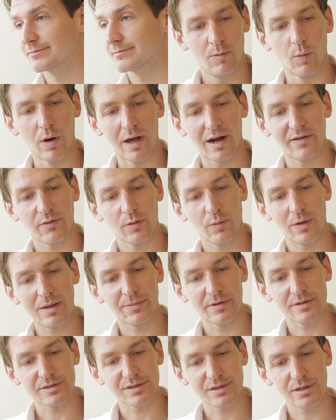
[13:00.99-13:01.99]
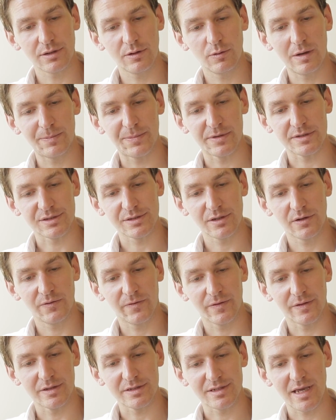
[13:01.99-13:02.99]
Whatever we pursue
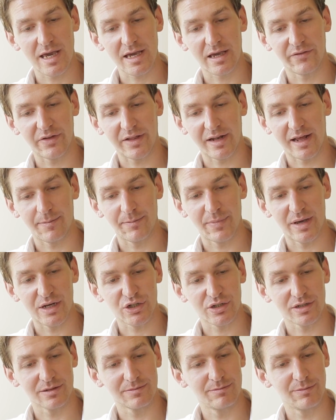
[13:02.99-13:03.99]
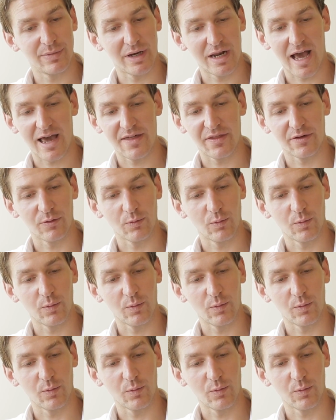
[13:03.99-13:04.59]
for the sake of an ambition, but either